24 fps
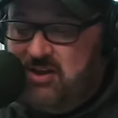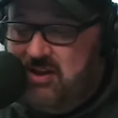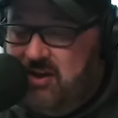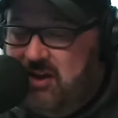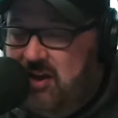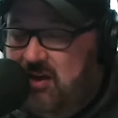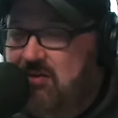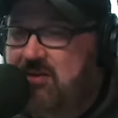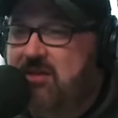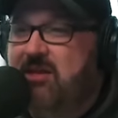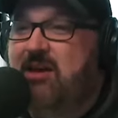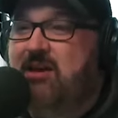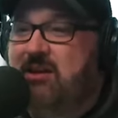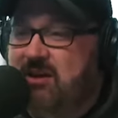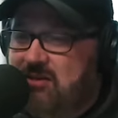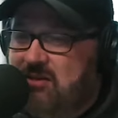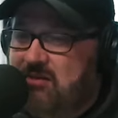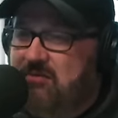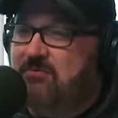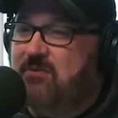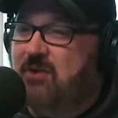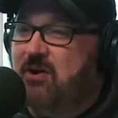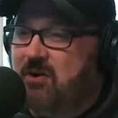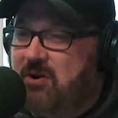he's a
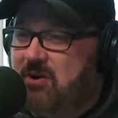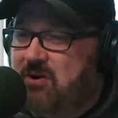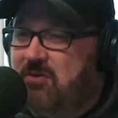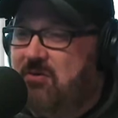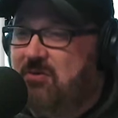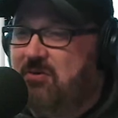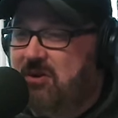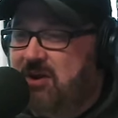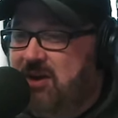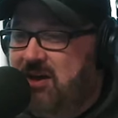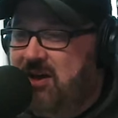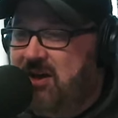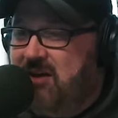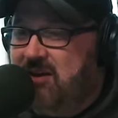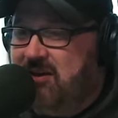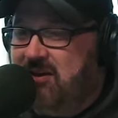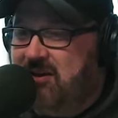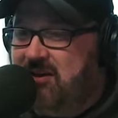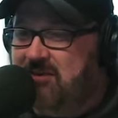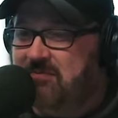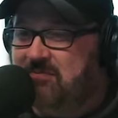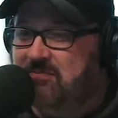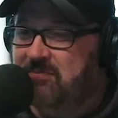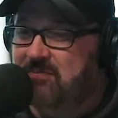very cool guy.
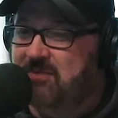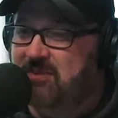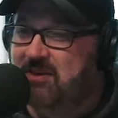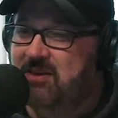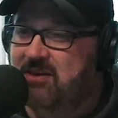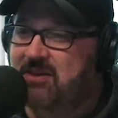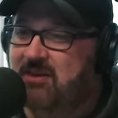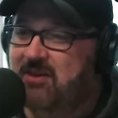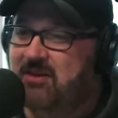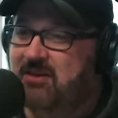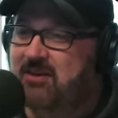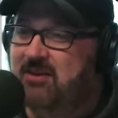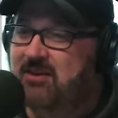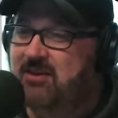Yeah, he's one of